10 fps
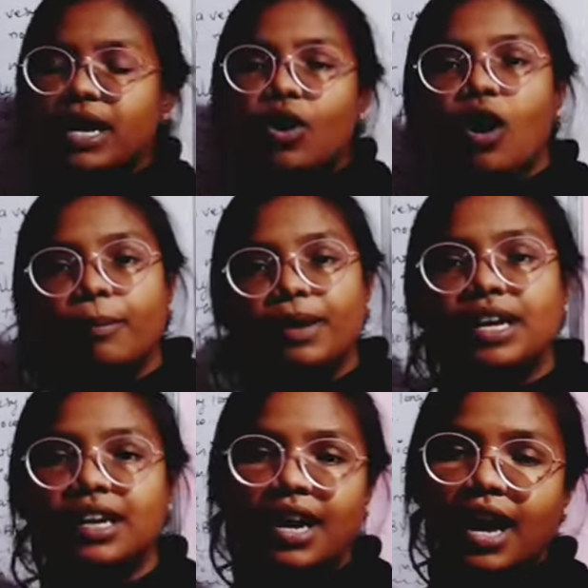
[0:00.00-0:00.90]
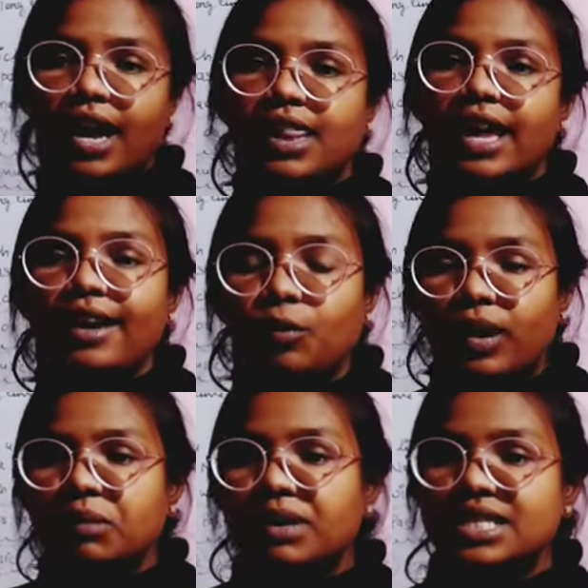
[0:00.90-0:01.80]
my hobby. I like
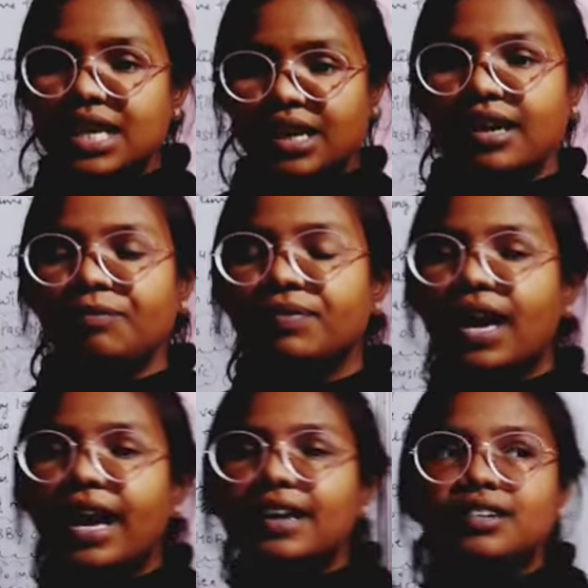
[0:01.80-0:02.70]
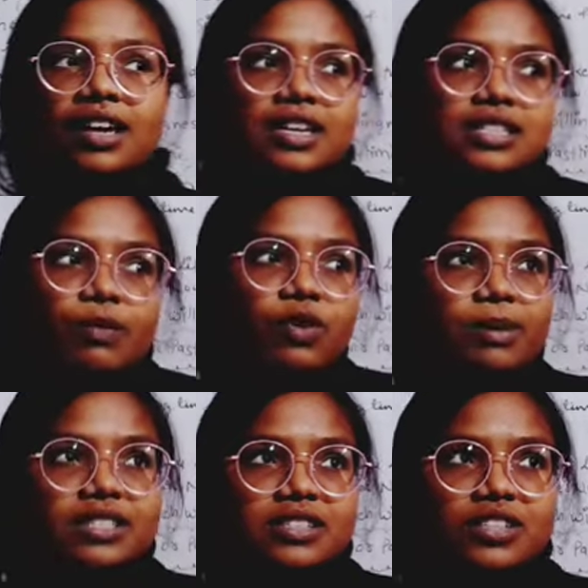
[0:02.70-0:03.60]
very much singing, and some of the
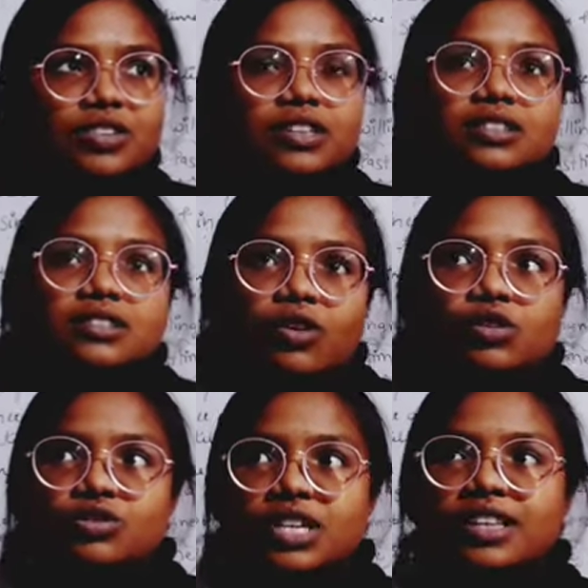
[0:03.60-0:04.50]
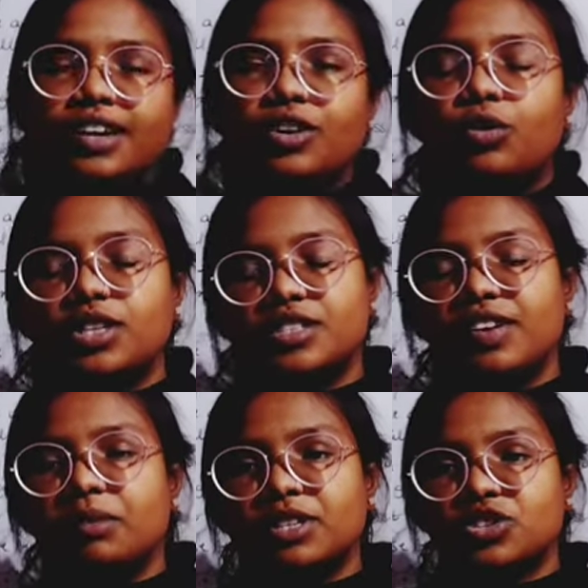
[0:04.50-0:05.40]
person you also say that your voice is
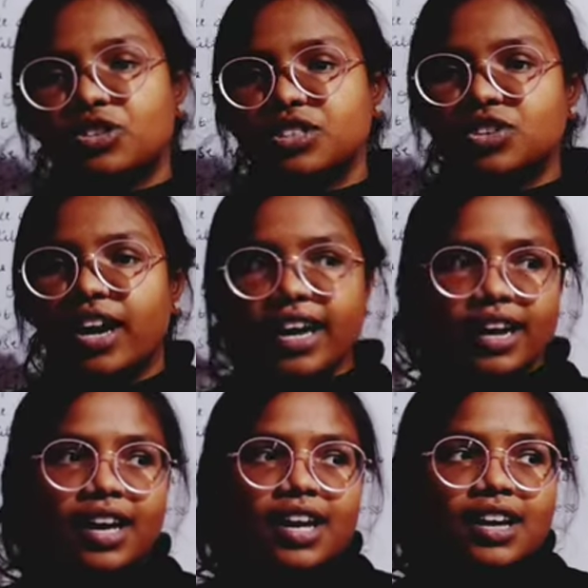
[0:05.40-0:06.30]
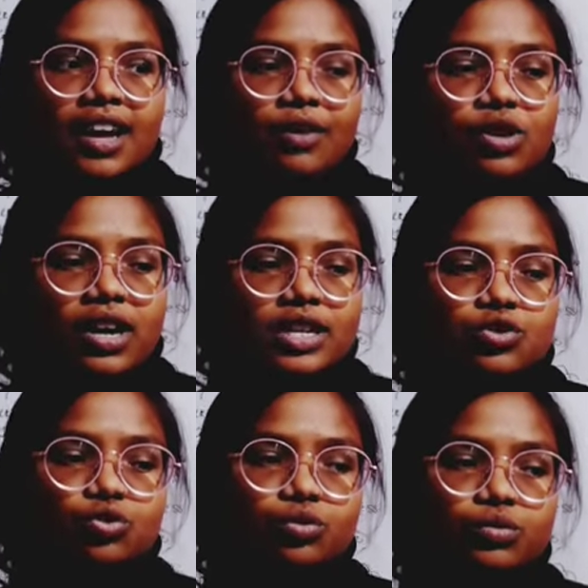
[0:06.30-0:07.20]
very much good. So I would like
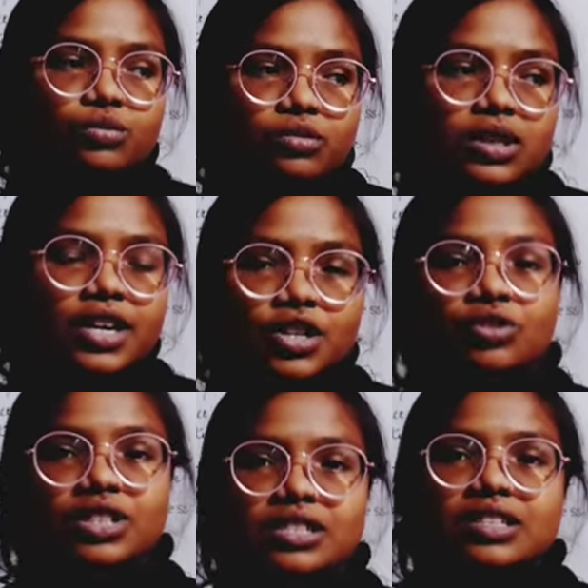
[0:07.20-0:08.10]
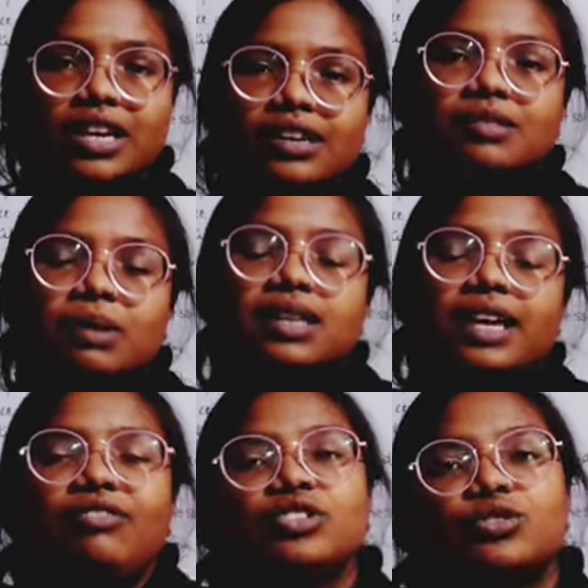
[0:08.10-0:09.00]
to continue this thing in my
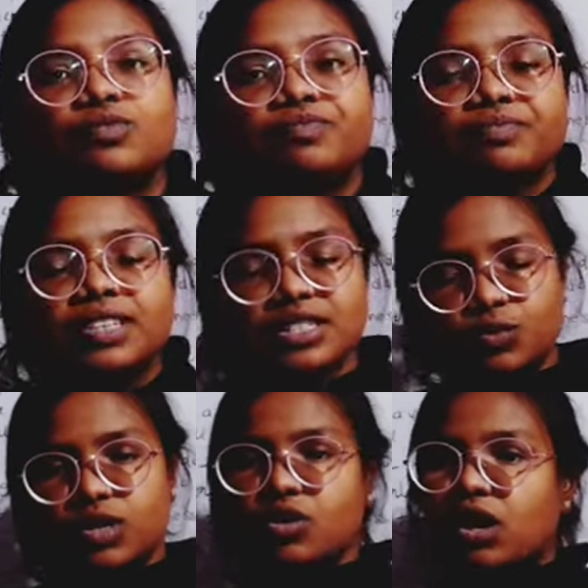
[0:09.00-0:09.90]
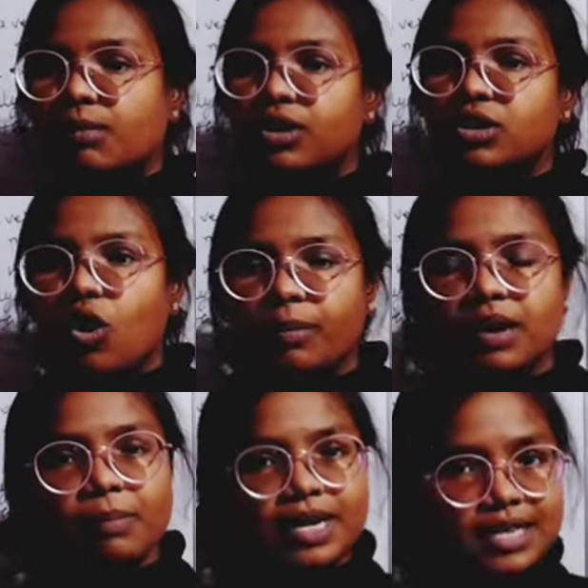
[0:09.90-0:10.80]
life. So this was all about the
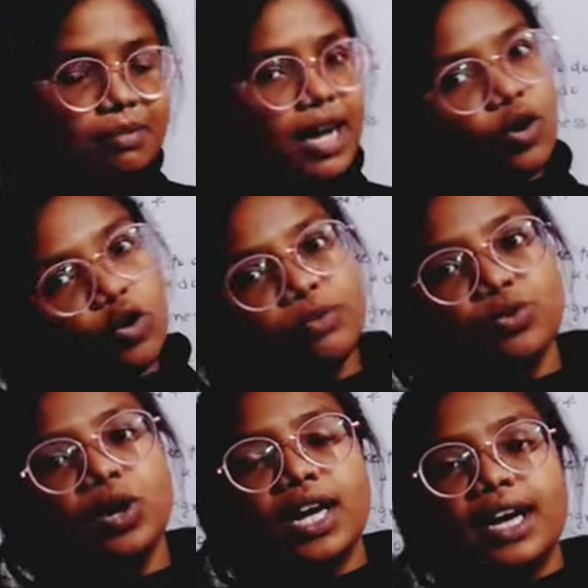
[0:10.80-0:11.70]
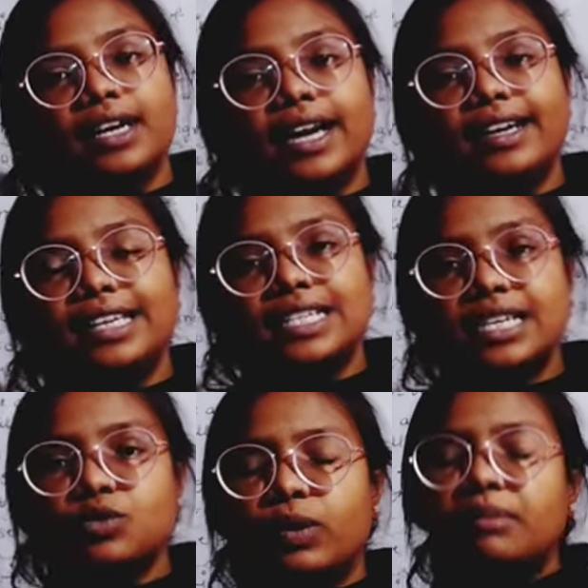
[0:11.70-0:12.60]
hobby and pastime. I hope you get these
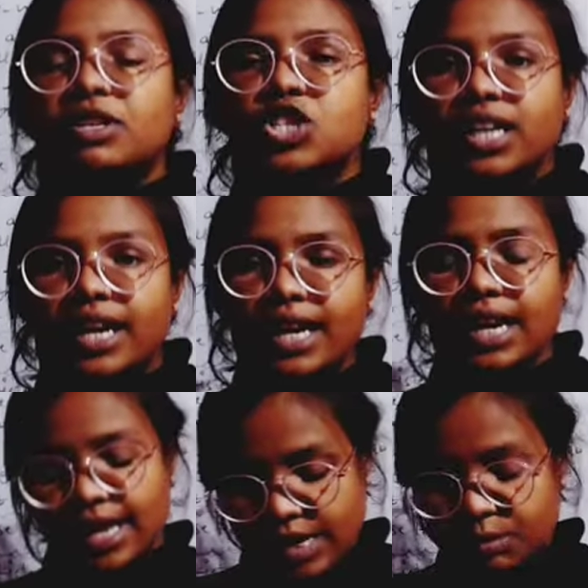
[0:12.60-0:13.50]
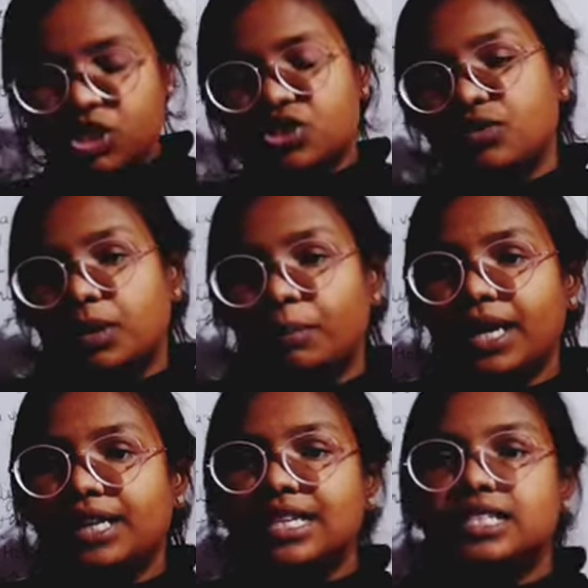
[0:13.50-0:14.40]
things very much clearly. Let me just
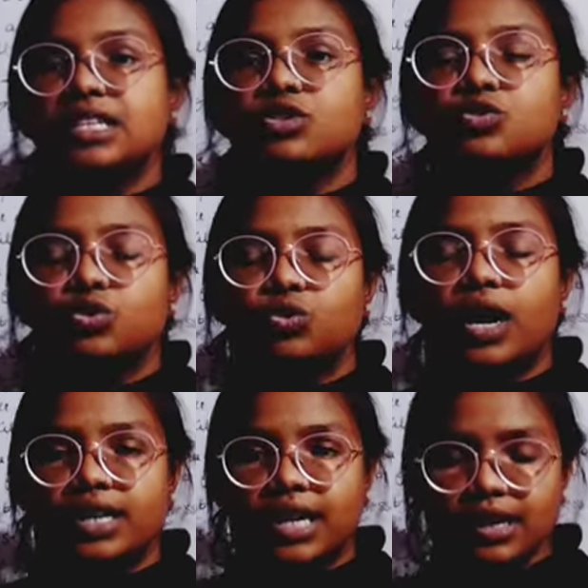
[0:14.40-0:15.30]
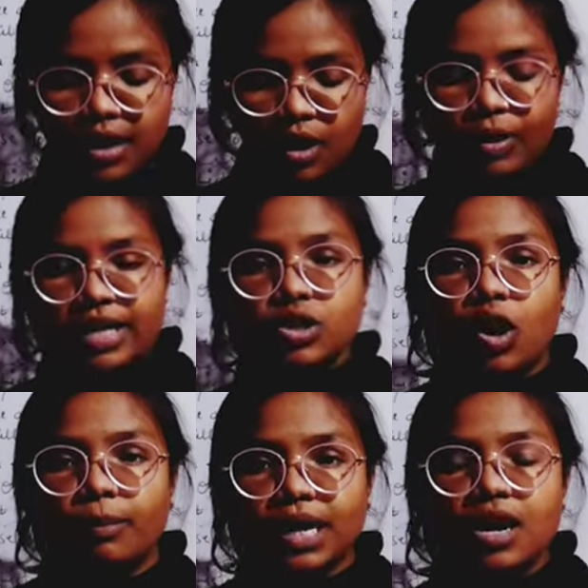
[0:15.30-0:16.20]
repeat these things to you again. What is
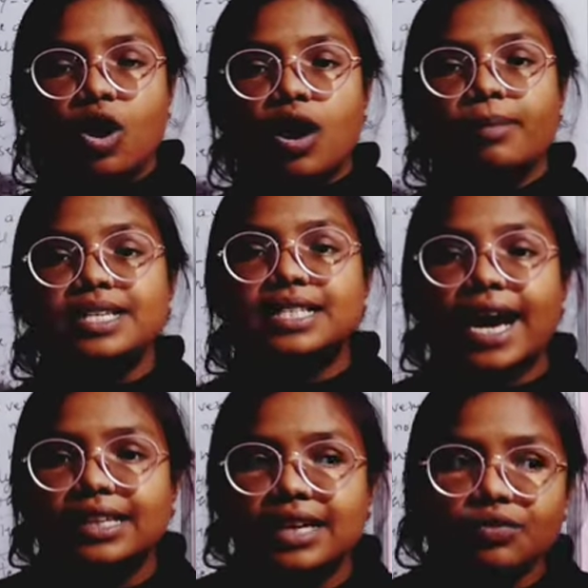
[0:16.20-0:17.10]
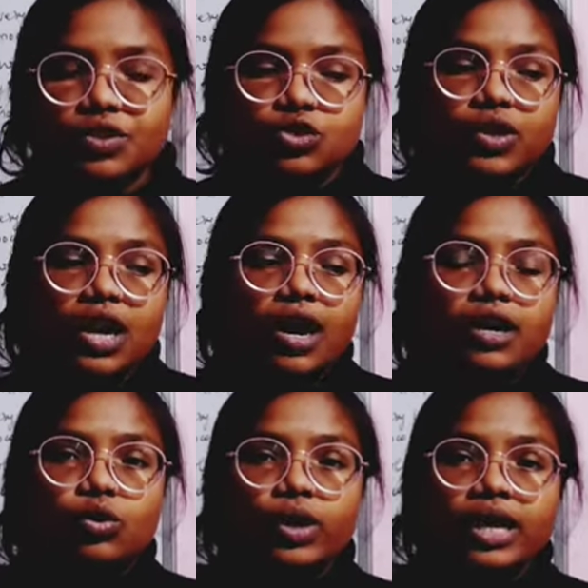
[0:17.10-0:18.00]
hobby? Hobby is that thing which we
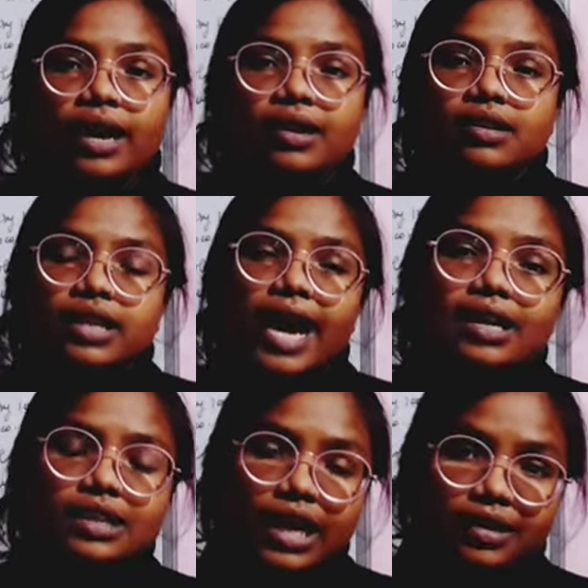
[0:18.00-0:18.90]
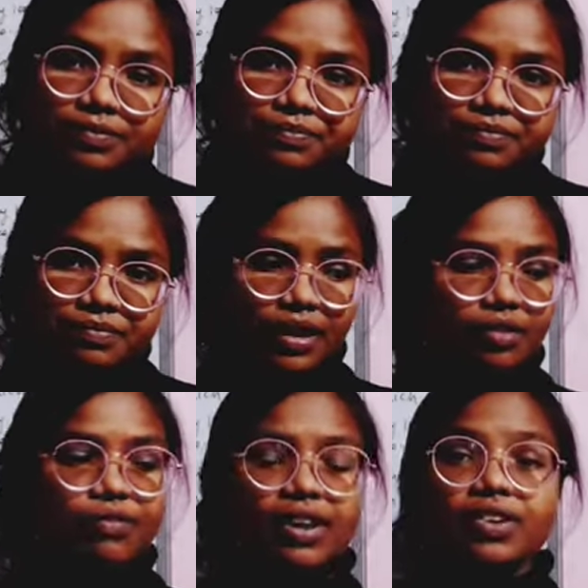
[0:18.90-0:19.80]
are doing, and that thing,
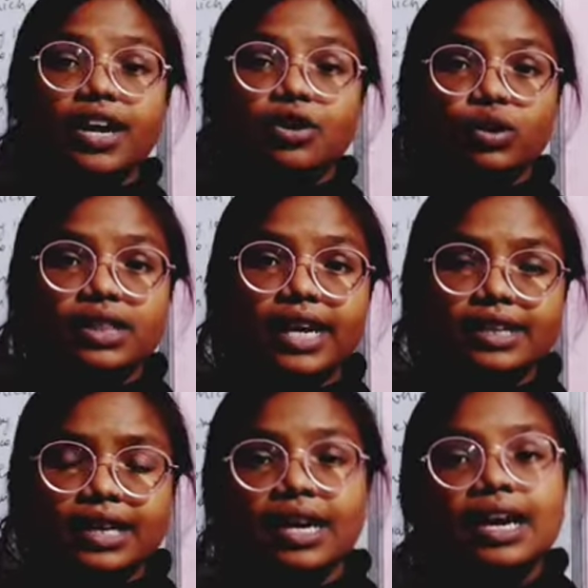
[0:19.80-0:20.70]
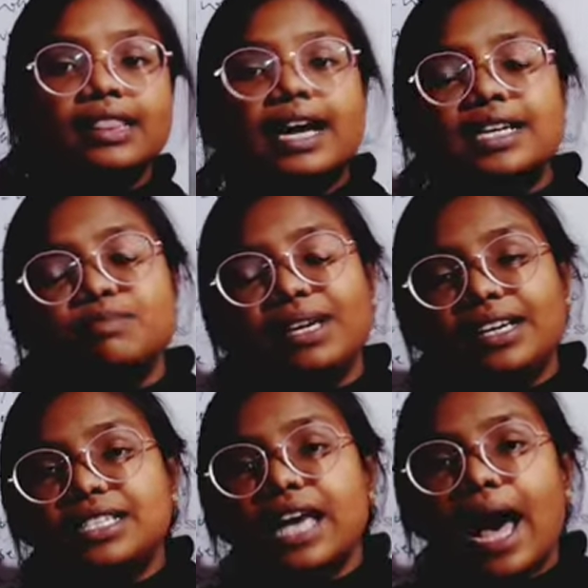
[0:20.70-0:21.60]
when we are doing that thing, that is
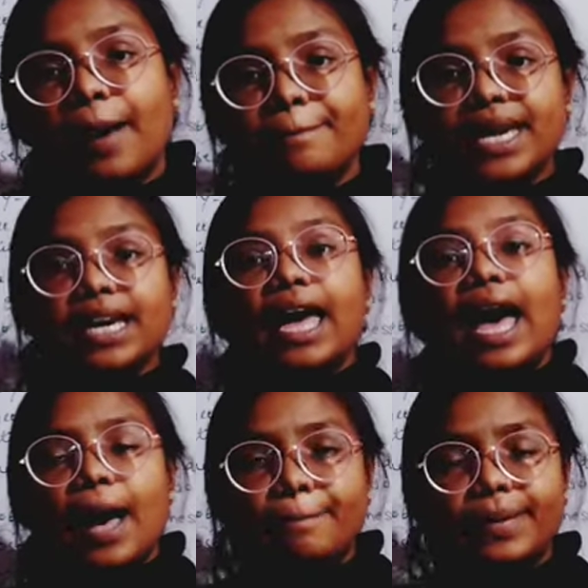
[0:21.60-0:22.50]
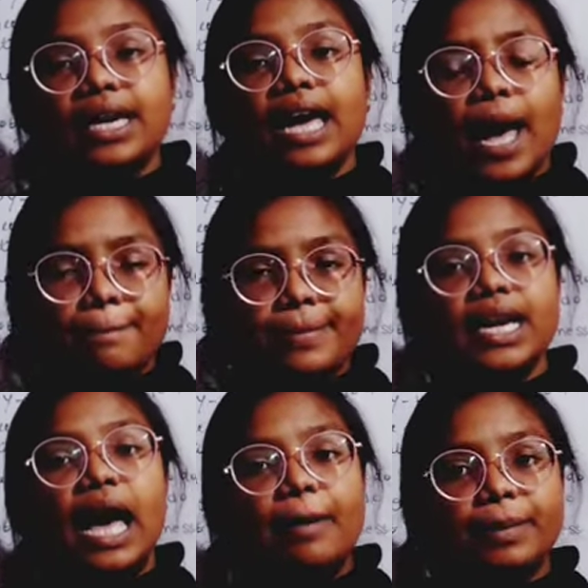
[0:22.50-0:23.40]
making us happier
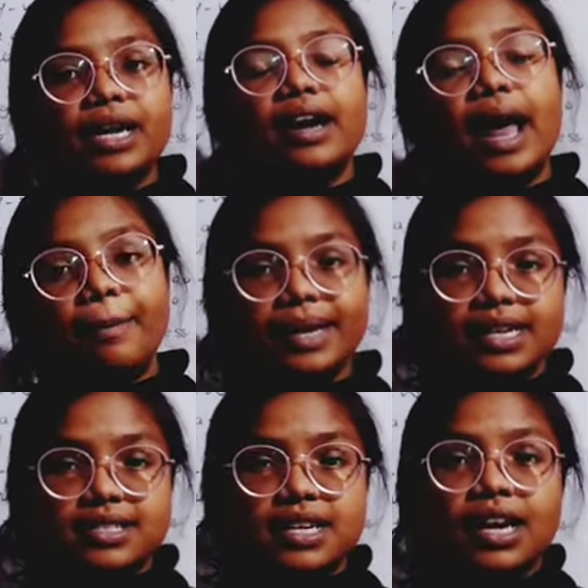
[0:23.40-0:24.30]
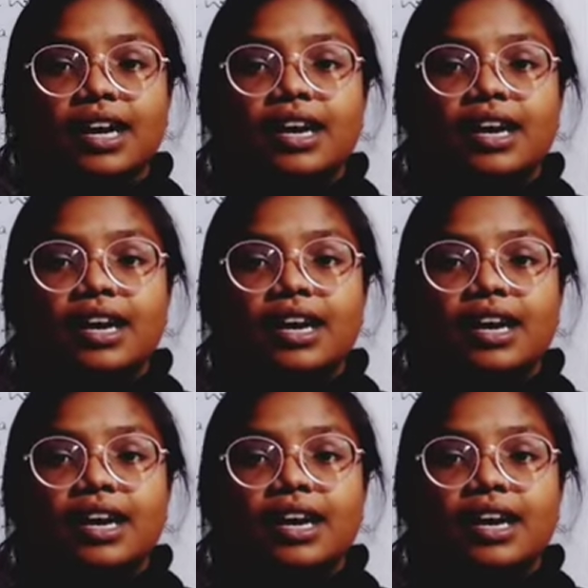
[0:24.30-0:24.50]
and happiest.